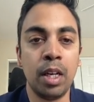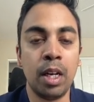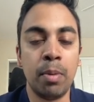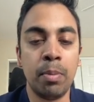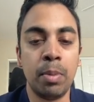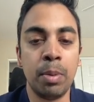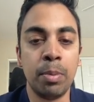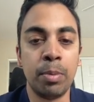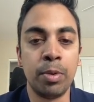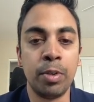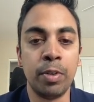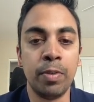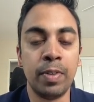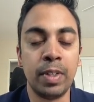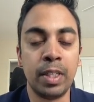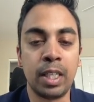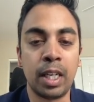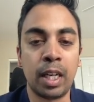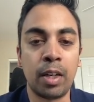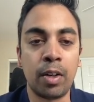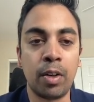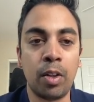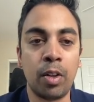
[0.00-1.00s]
improving
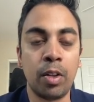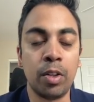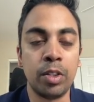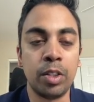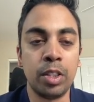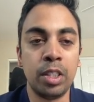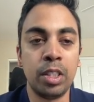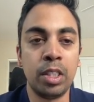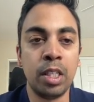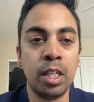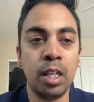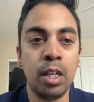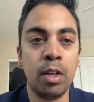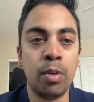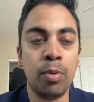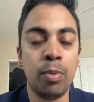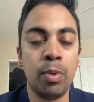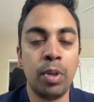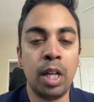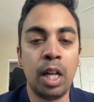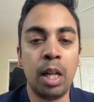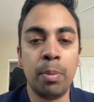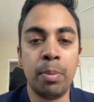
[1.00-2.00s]
technologies
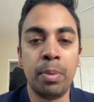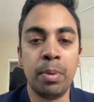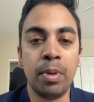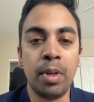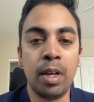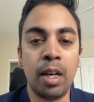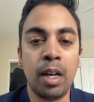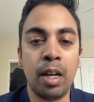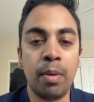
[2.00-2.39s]
will help